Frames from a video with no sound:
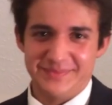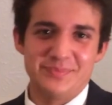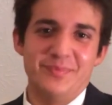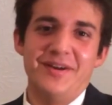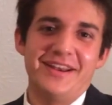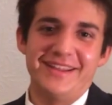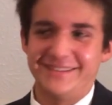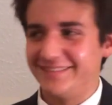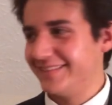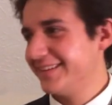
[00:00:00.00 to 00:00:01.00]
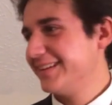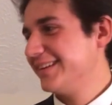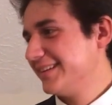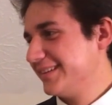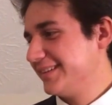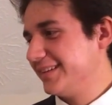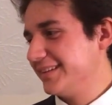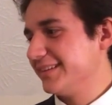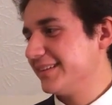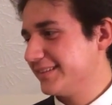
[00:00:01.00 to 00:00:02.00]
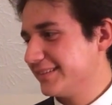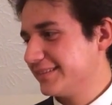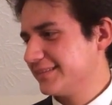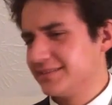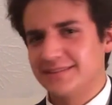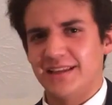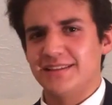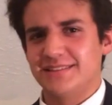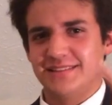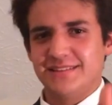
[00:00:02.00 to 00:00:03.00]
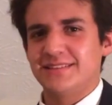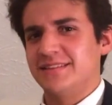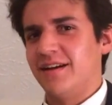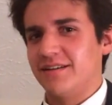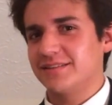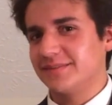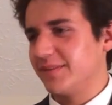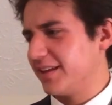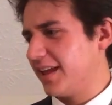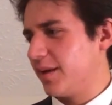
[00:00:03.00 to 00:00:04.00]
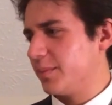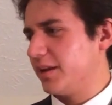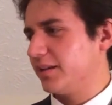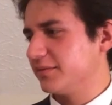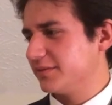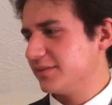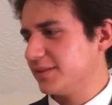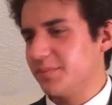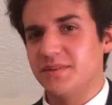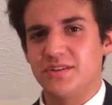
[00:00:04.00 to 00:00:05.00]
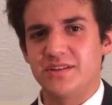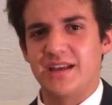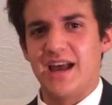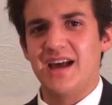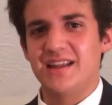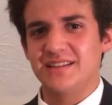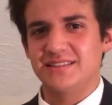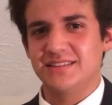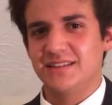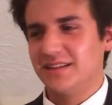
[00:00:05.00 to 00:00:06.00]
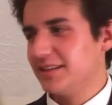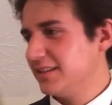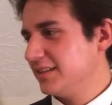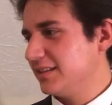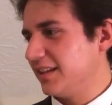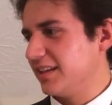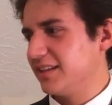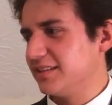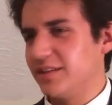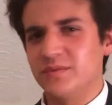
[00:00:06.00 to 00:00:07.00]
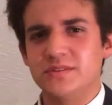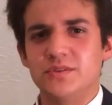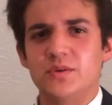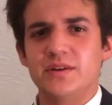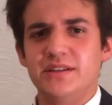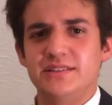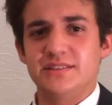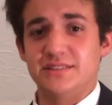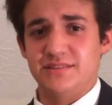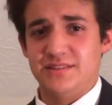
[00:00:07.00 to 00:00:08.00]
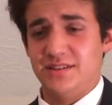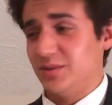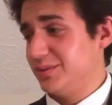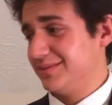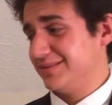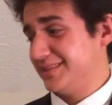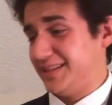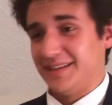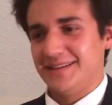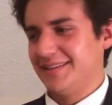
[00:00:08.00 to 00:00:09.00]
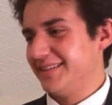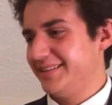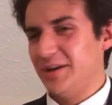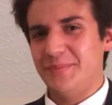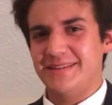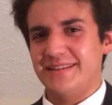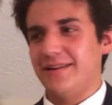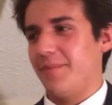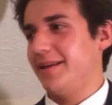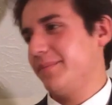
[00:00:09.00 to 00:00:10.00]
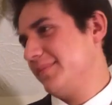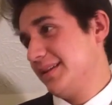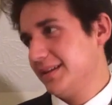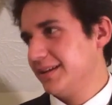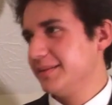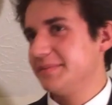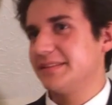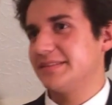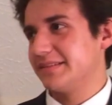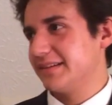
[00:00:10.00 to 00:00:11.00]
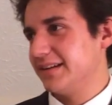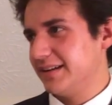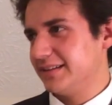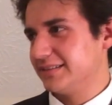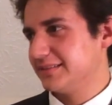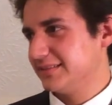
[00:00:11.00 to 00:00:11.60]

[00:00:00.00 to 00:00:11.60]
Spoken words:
money and like stocks, like how many of something you got, like inventories, and no big deal. I mean, Mr.